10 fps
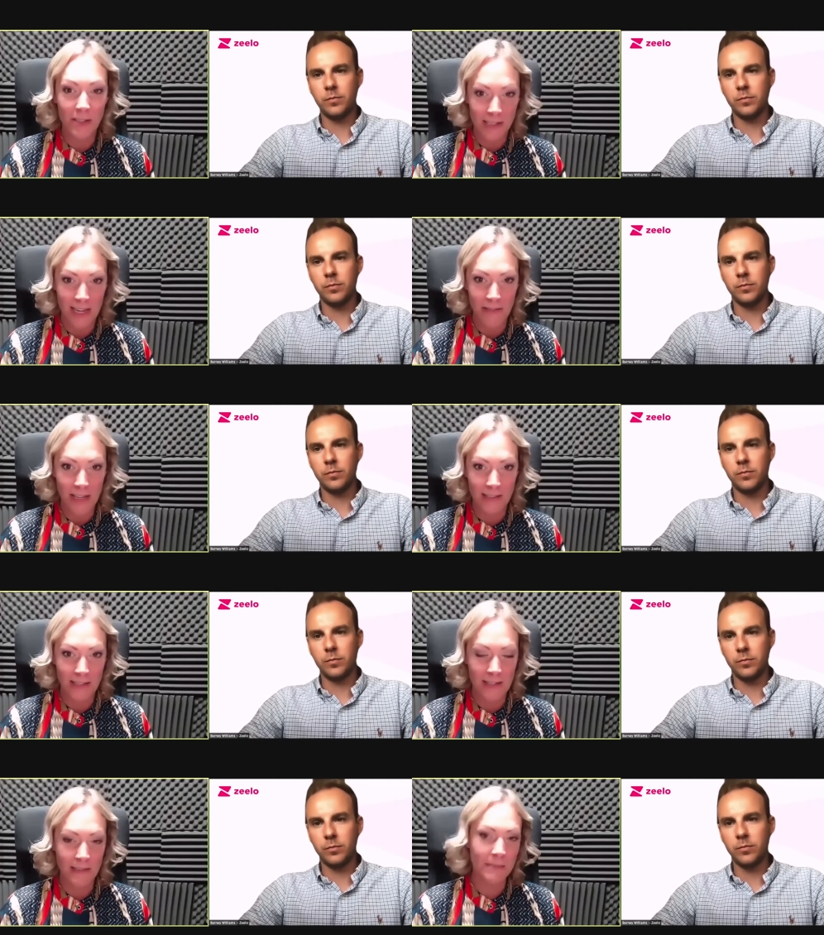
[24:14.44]
Speaker 1: your
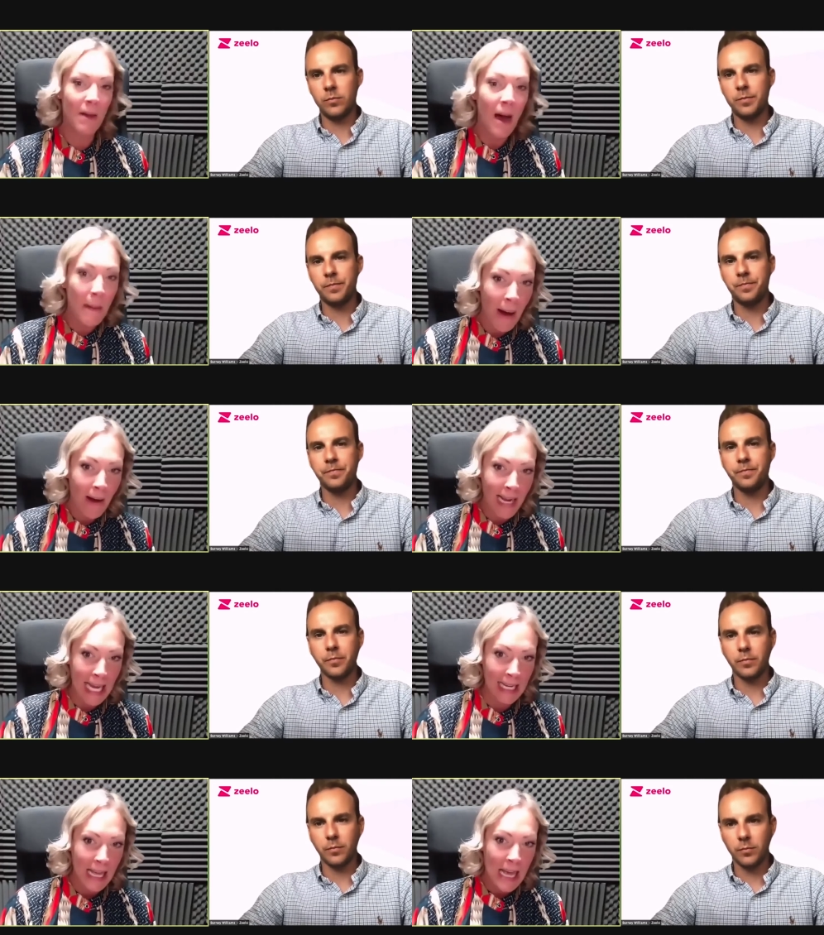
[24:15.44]
service to smart
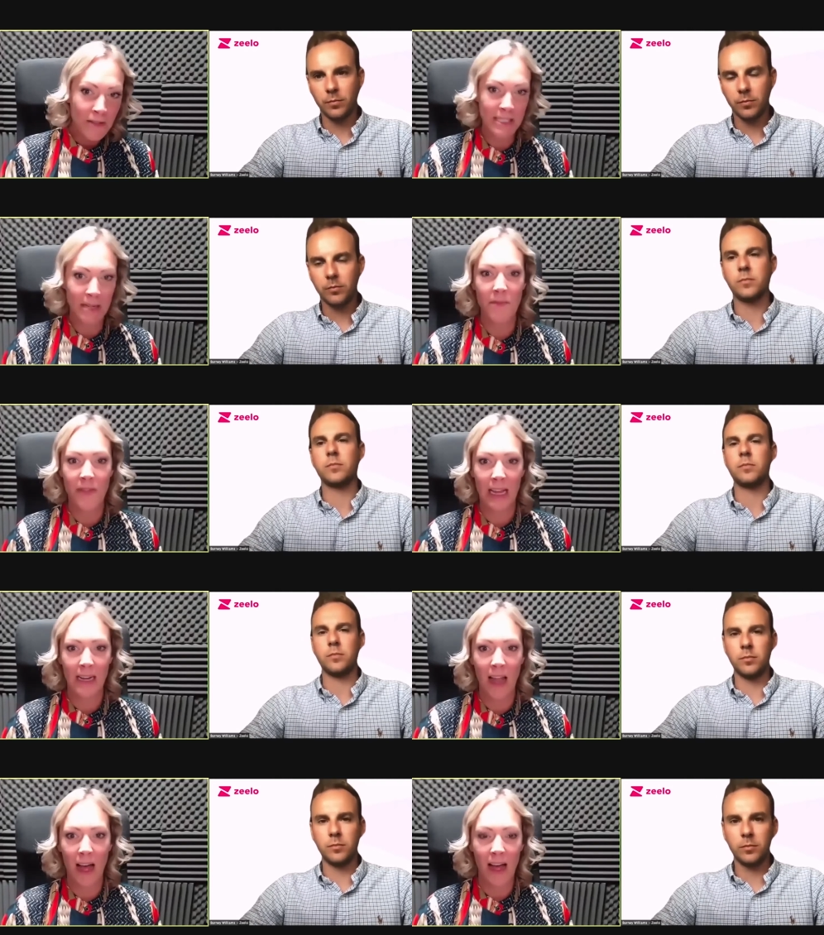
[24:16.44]
parking for
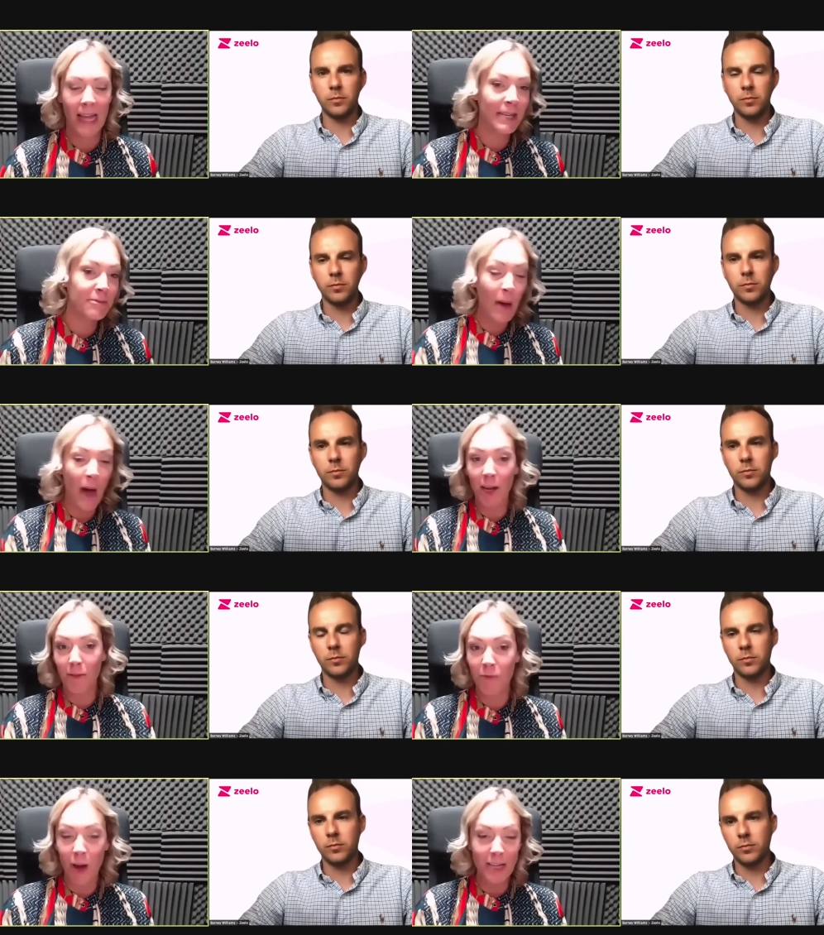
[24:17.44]
something like
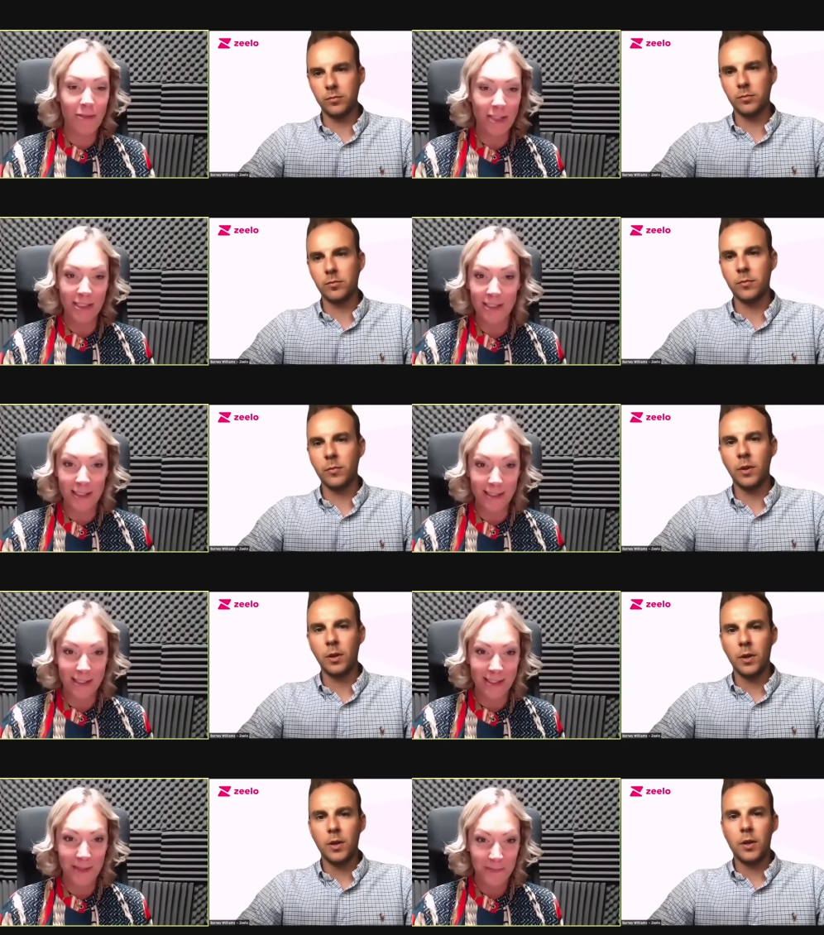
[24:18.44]
Park and Ride, for
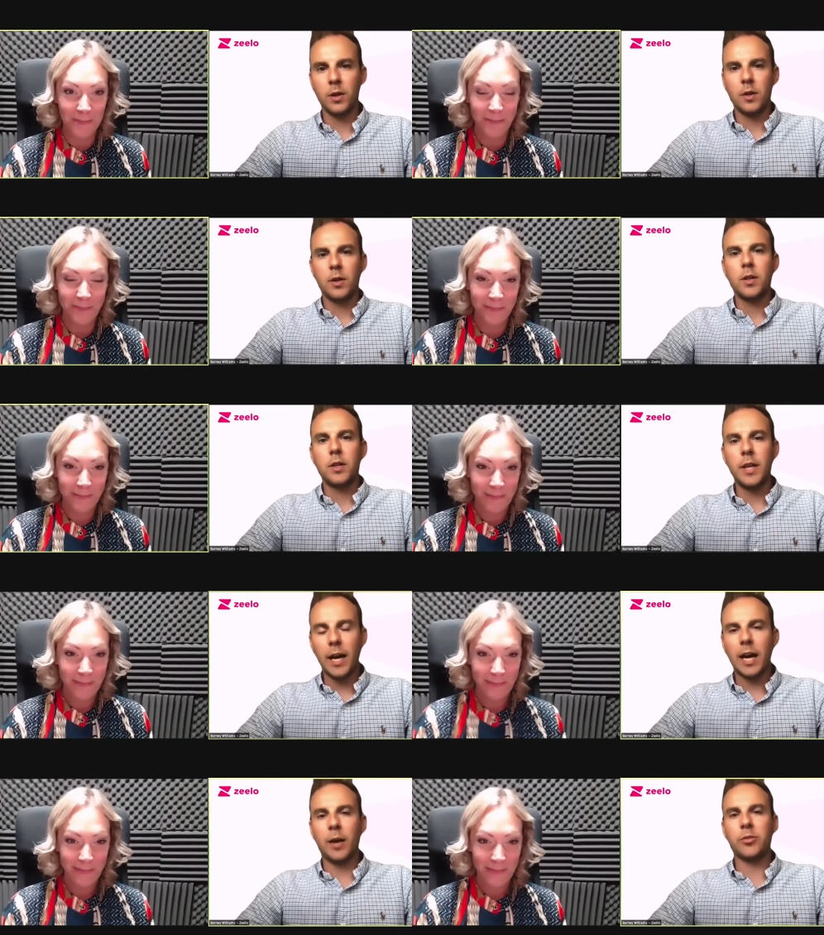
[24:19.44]
instance?
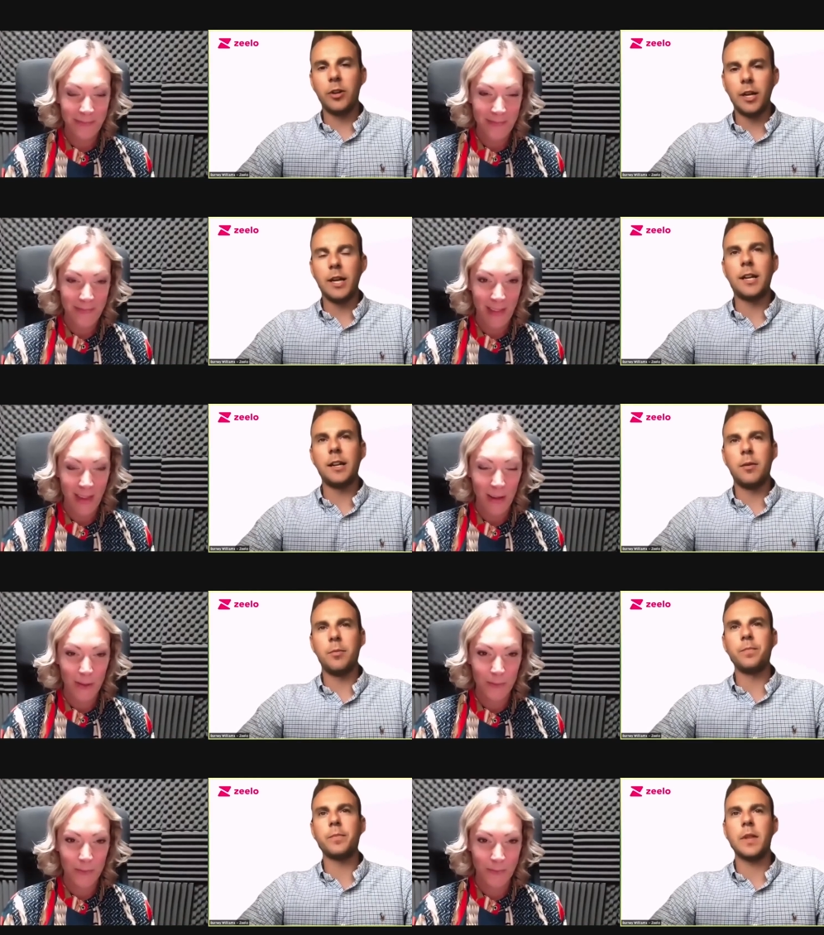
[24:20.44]
Speaker 2: Yeah, absolutely. And
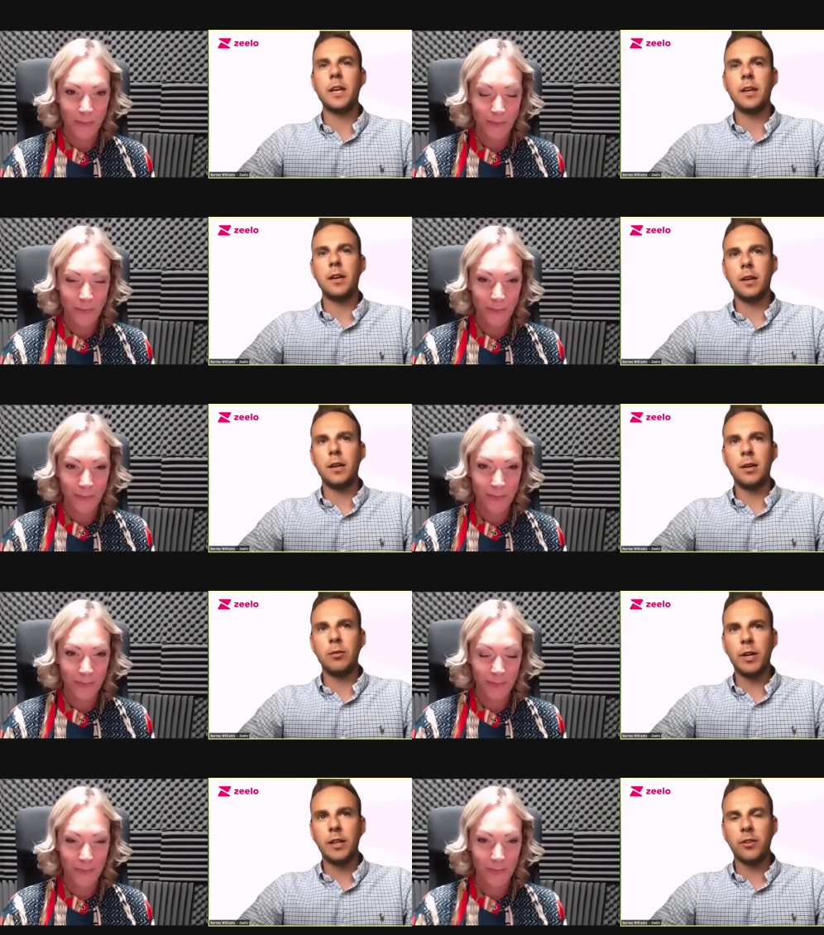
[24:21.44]
um, it,
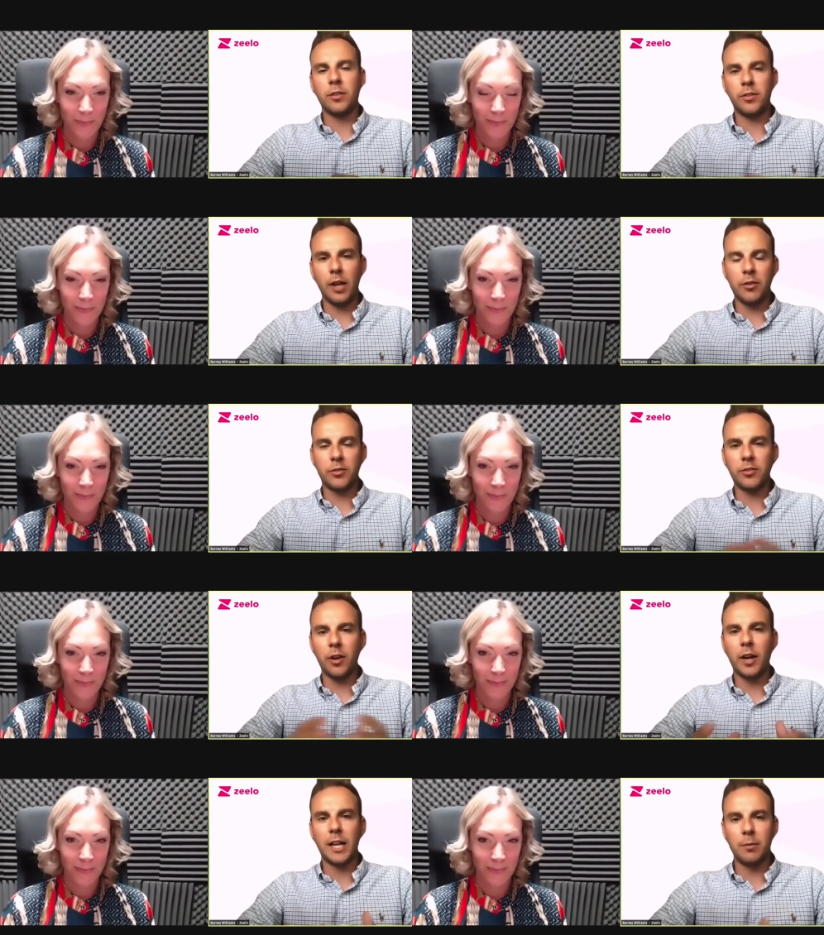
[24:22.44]
it really the service
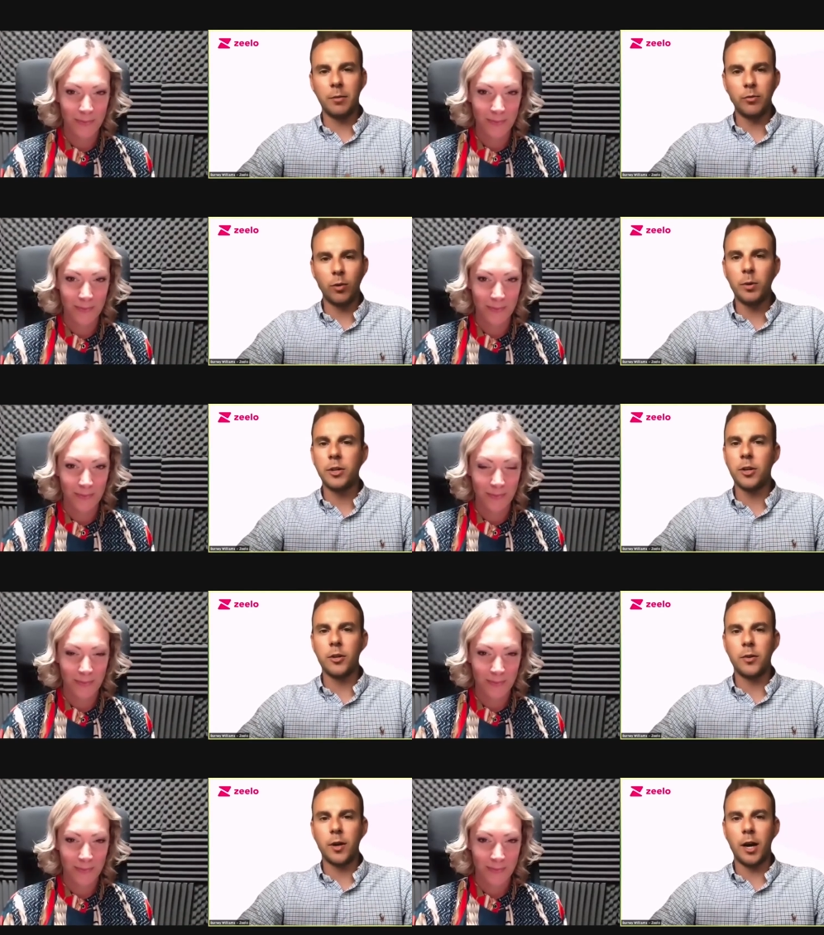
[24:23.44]
design element of what we
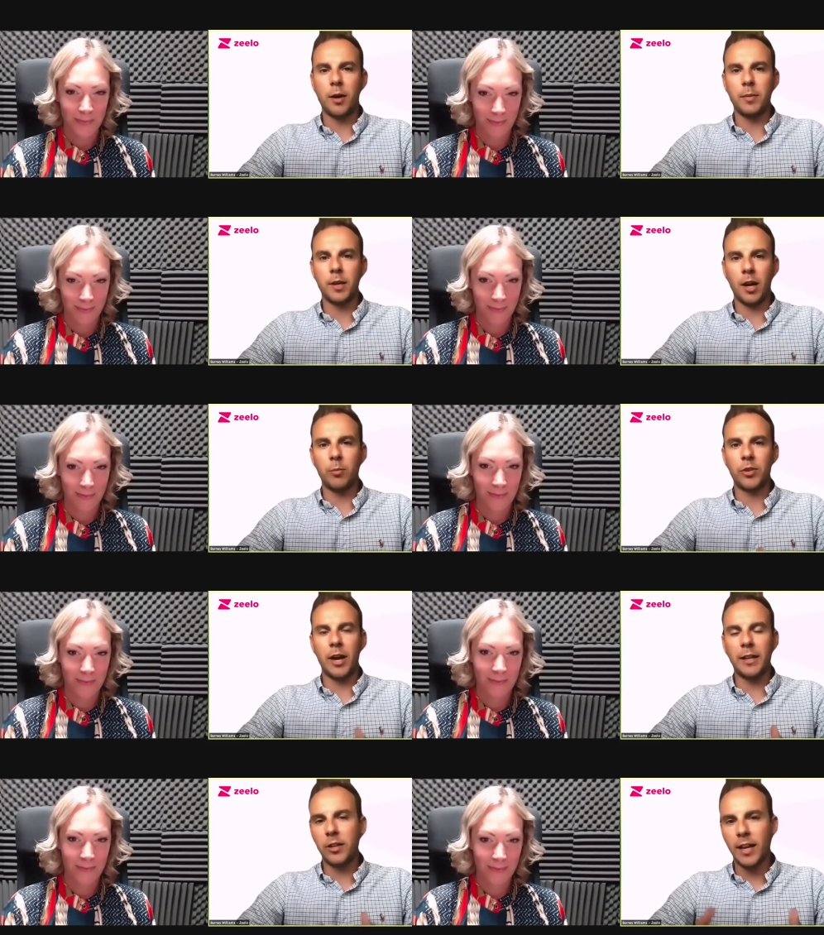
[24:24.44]
do um, comes
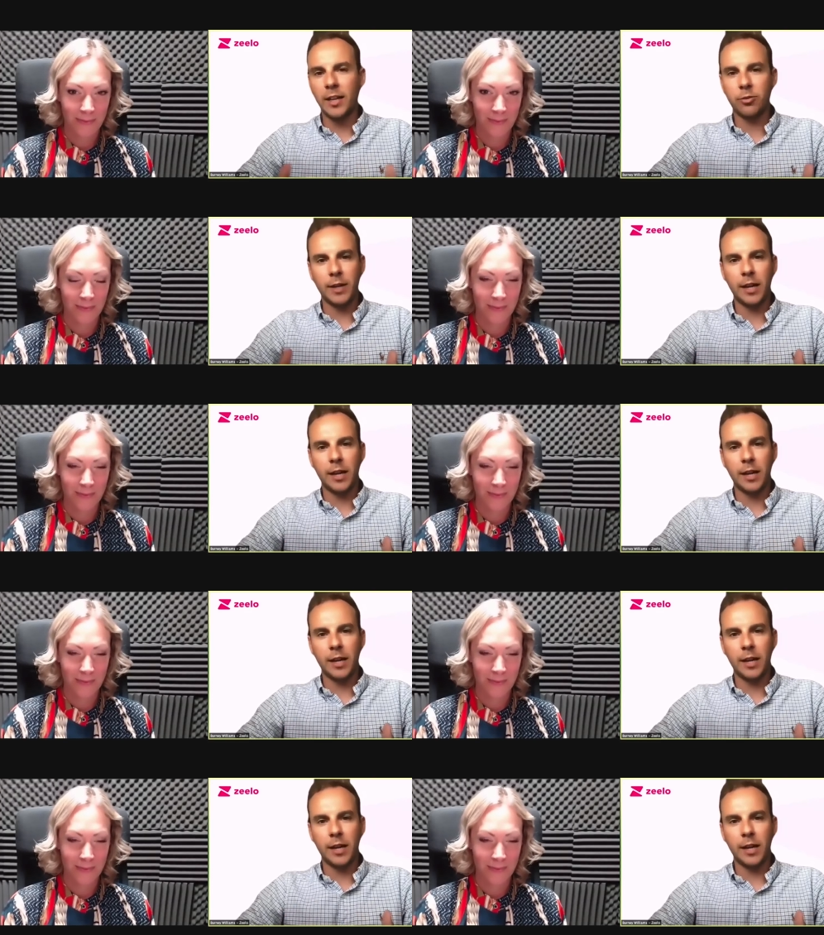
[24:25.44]
out in the data